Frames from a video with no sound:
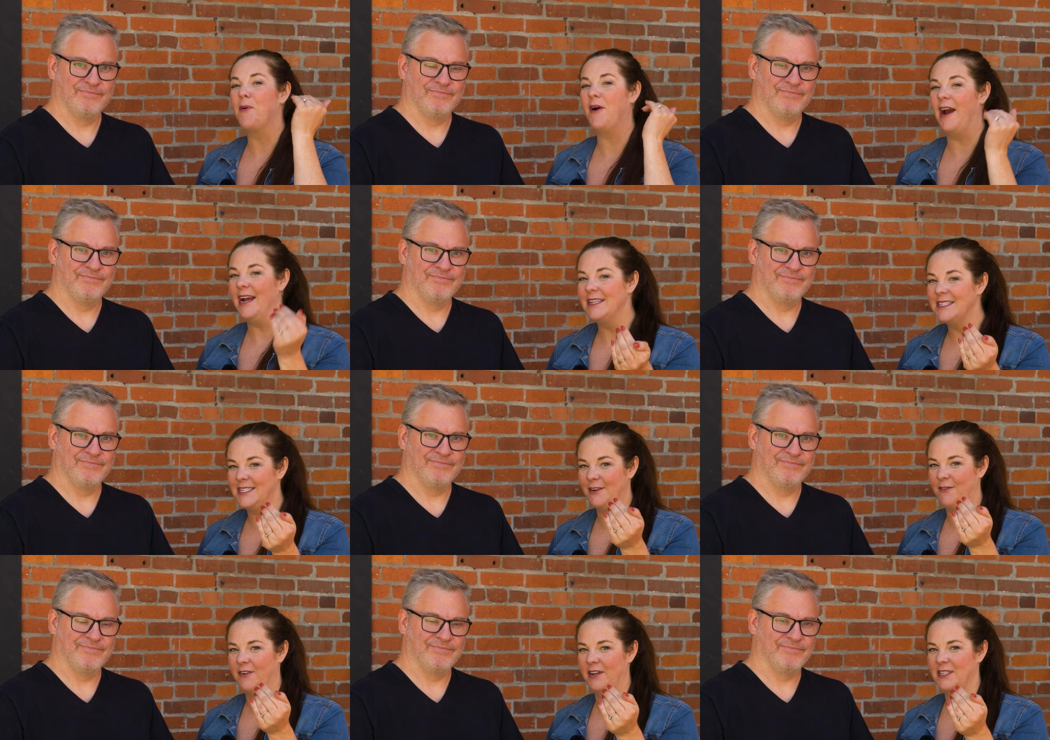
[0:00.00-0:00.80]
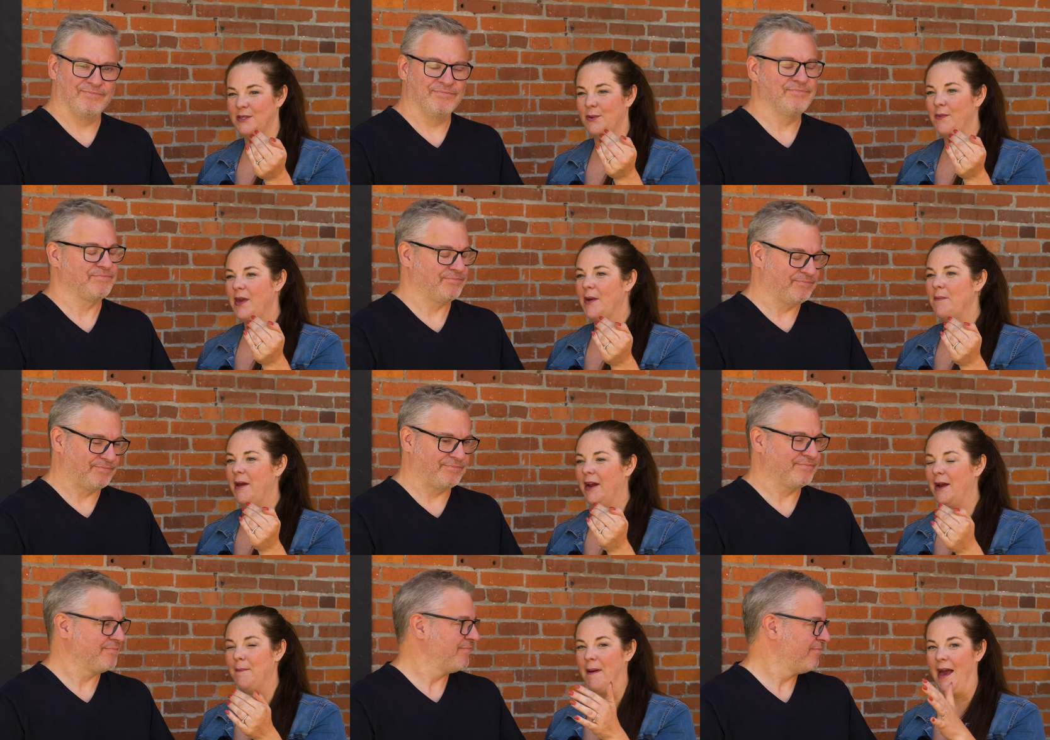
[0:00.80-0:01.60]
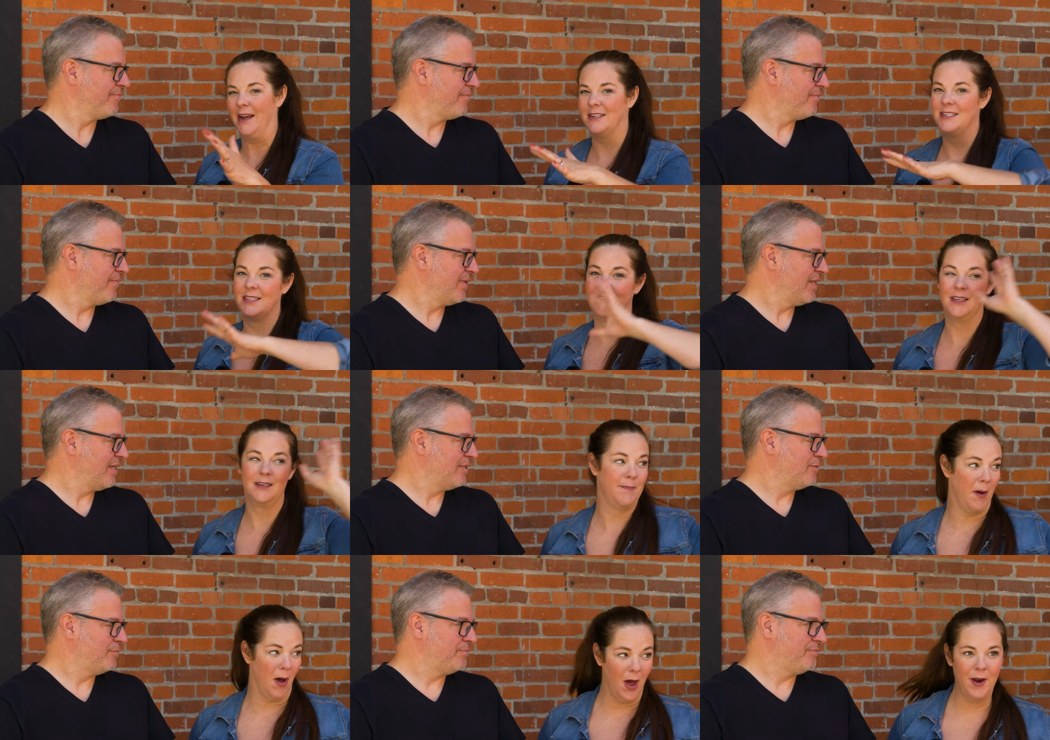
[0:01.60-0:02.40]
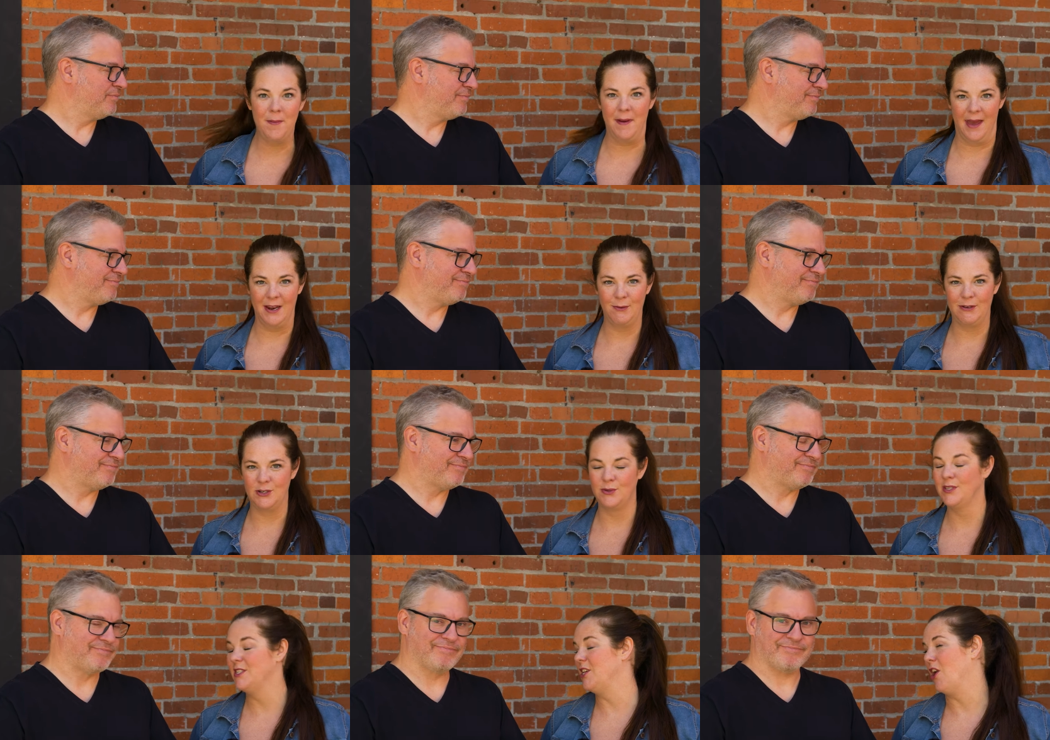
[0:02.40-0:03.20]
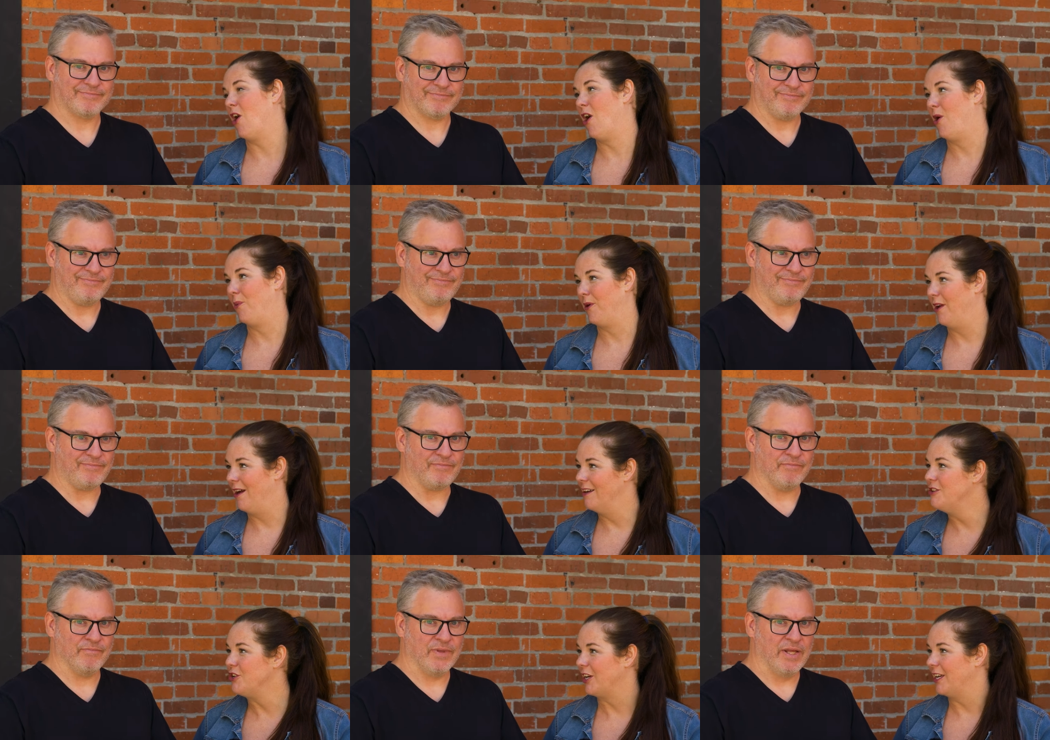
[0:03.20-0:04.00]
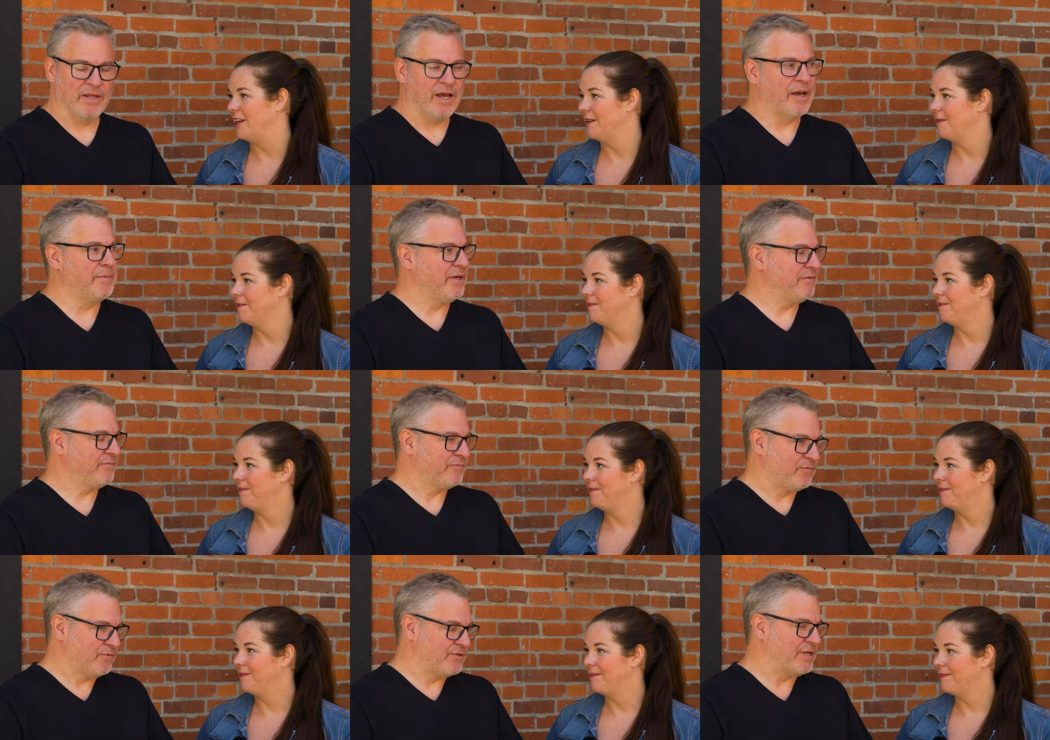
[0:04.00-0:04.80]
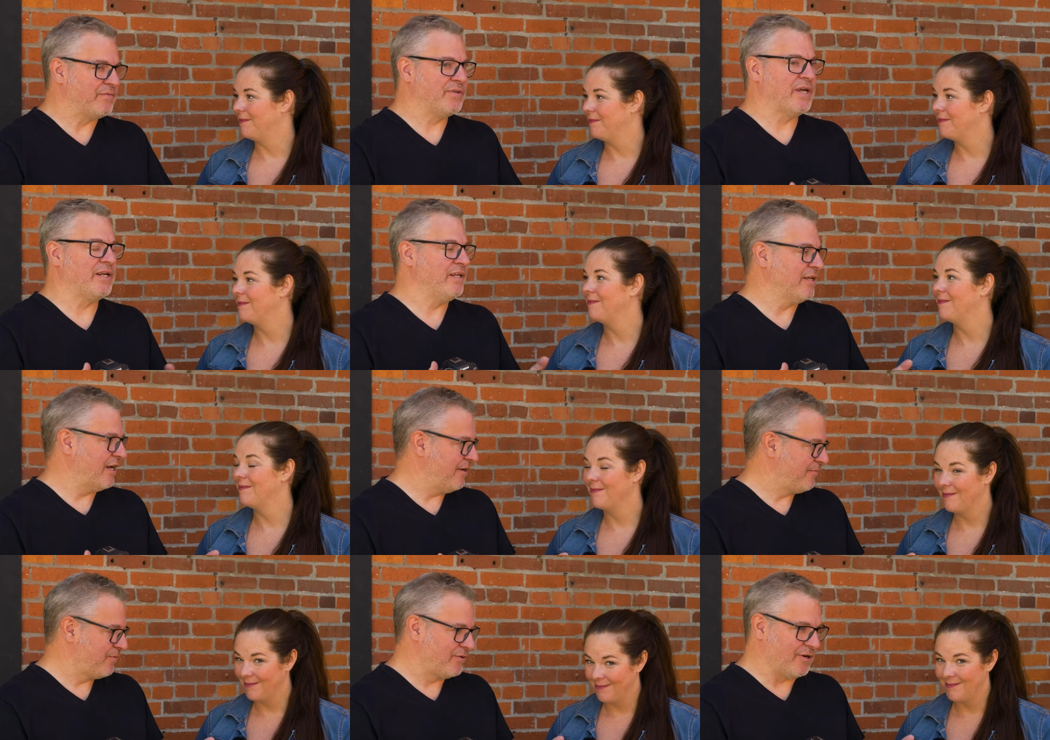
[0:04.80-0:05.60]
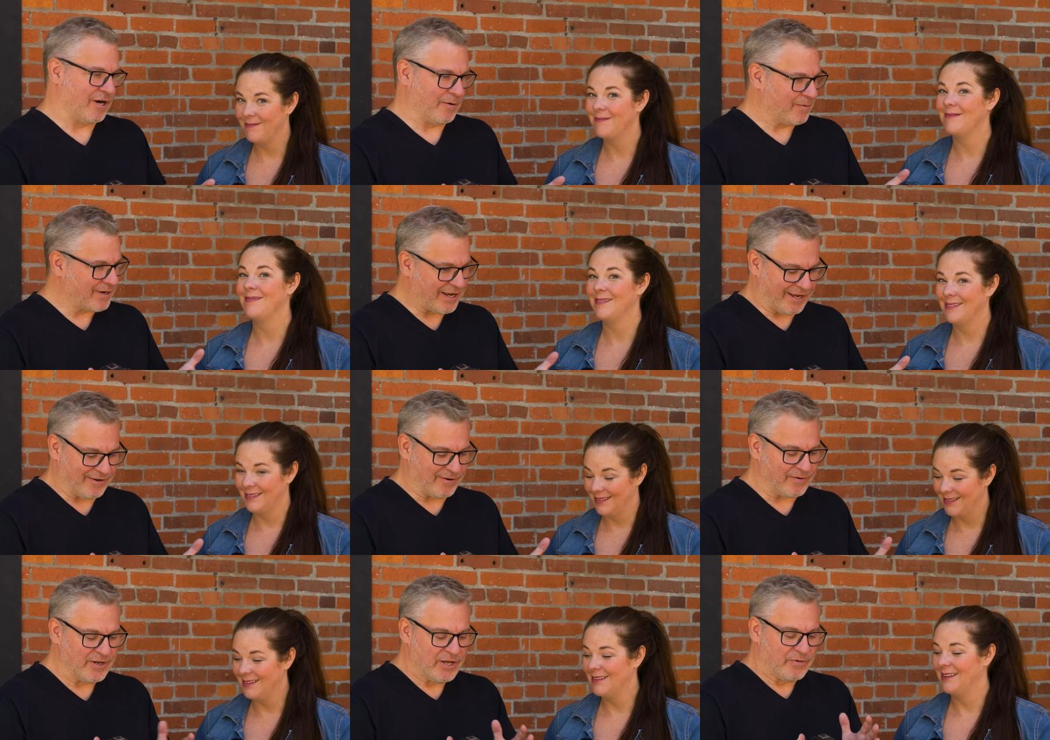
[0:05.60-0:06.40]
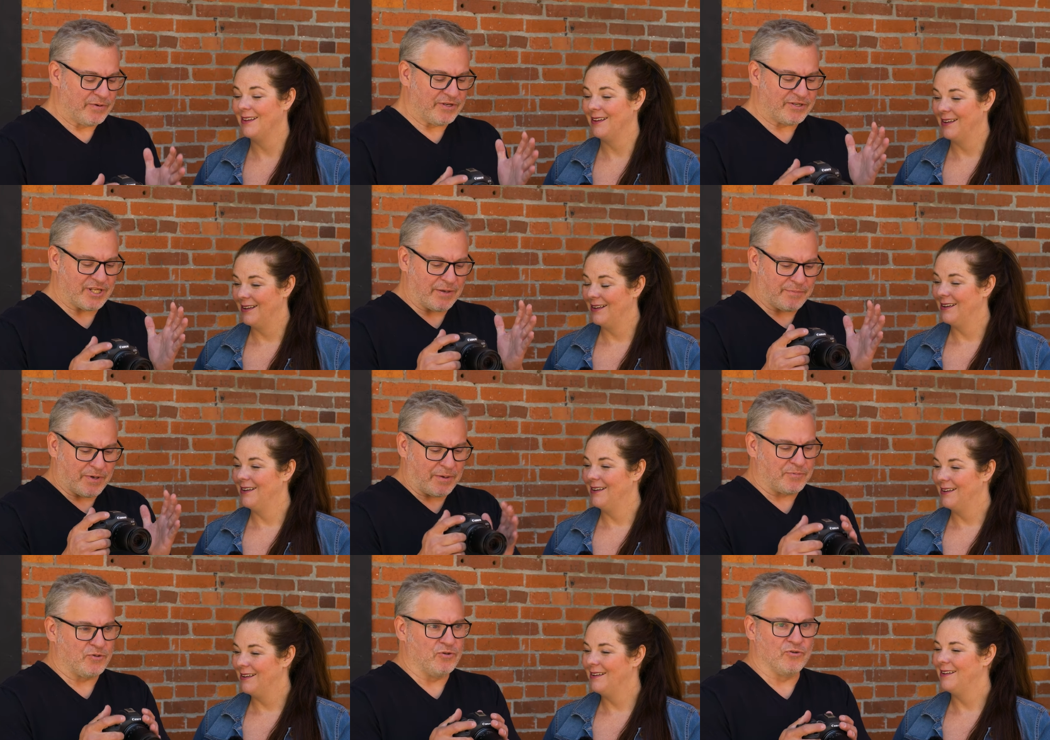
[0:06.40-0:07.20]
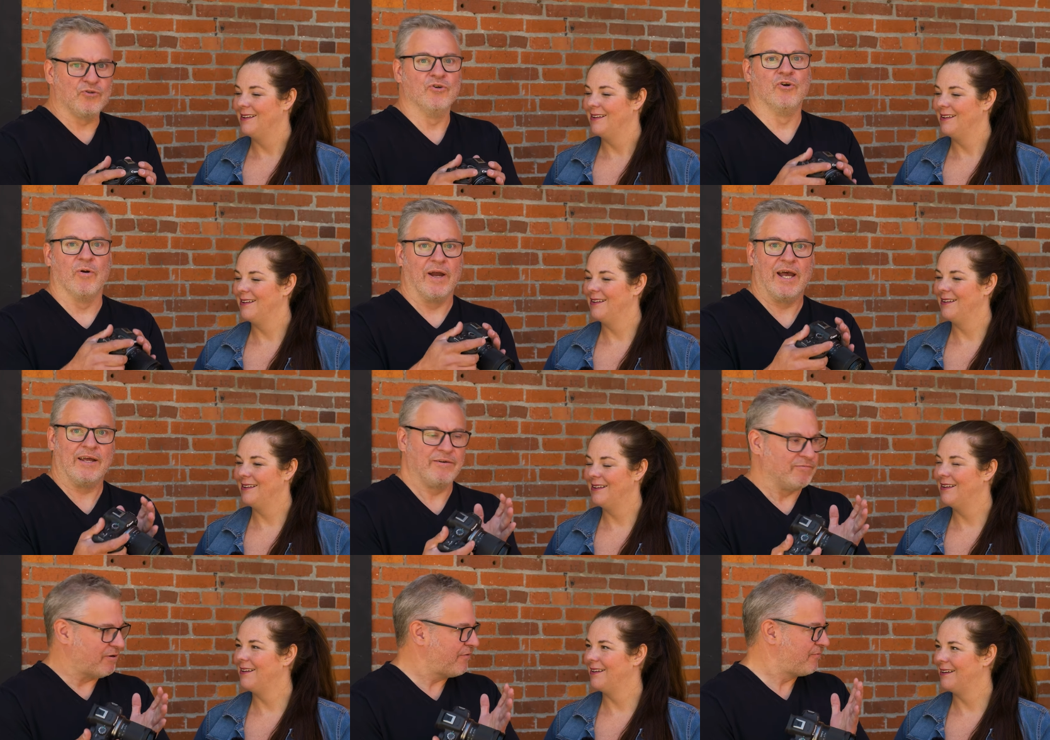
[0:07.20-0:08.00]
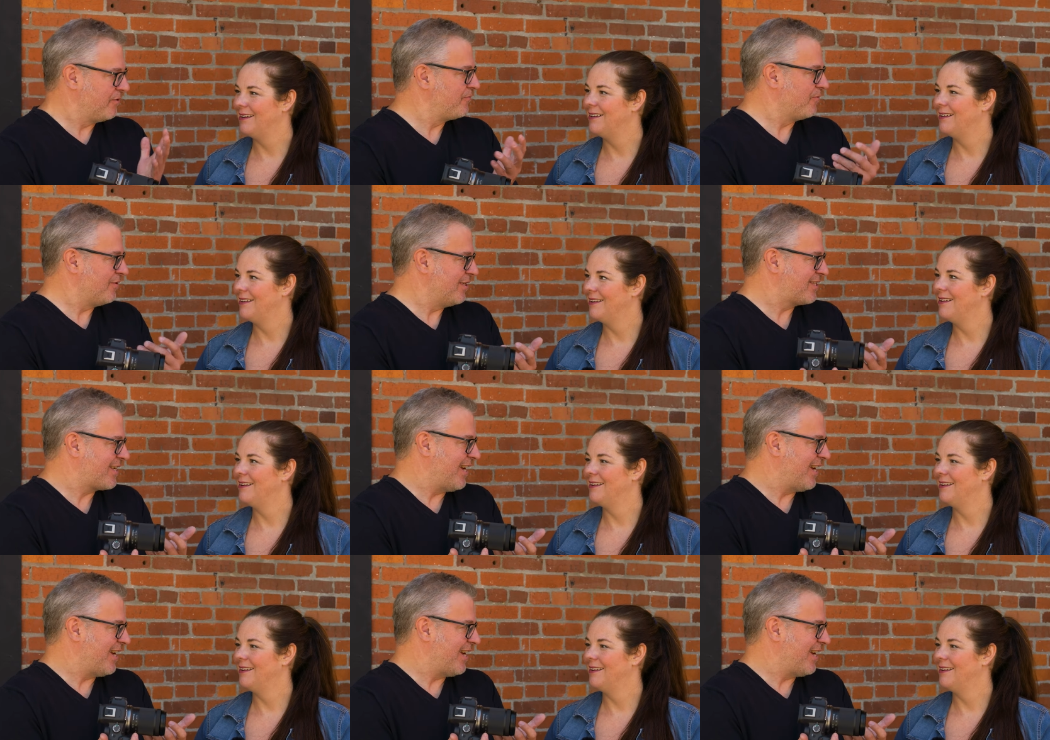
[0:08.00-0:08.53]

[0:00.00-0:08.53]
Speaker 1: price difference when we compare it back to the bottom end, which was the R100.
Speaker 2: I mean, for $799 for the R100, we step up to two grand roughly for this